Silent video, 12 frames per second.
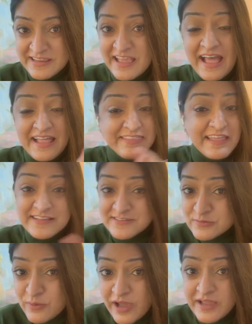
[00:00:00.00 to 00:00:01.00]
And that's
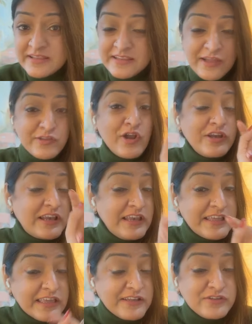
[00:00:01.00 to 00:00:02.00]
why they are not
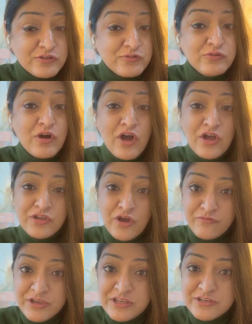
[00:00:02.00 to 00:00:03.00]
clicking through your
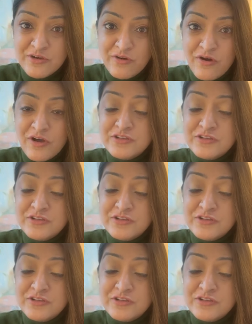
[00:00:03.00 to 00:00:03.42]
video.